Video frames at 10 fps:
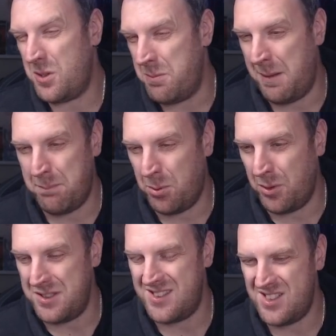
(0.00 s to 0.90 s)
command
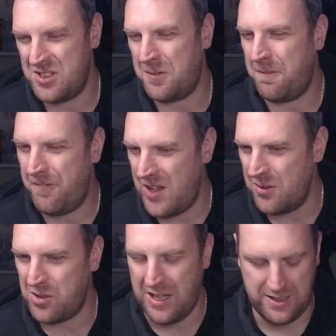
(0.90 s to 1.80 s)
points, it just
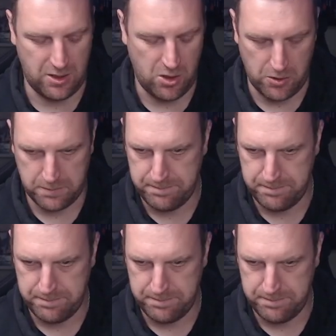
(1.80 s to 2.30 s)
feels like a lot.